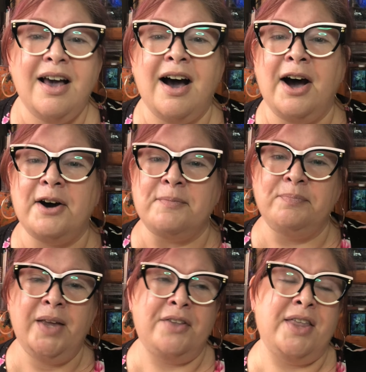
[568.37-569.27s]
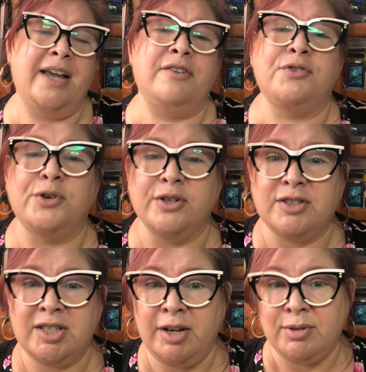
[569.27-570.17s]
Um, and then, of
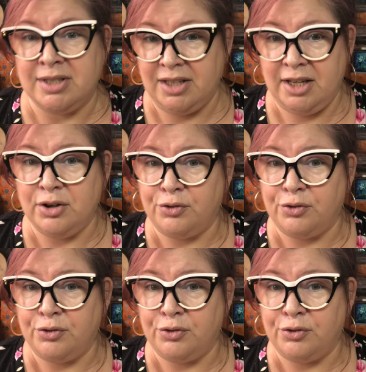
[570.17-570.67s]
course, it was illegal